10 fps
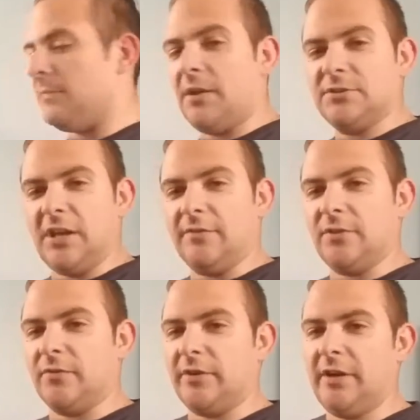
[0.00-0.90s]
small shelves
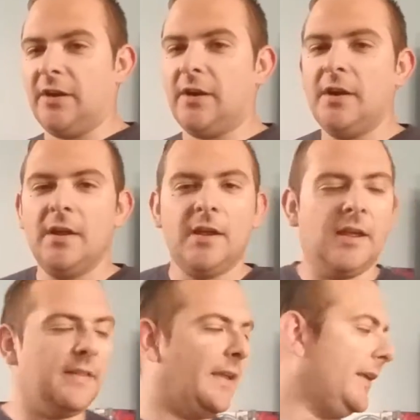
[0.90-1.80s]
over here,
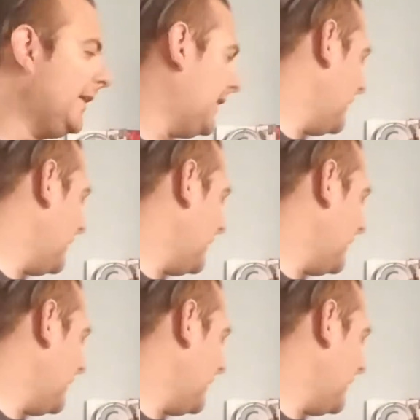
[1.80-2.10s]
and then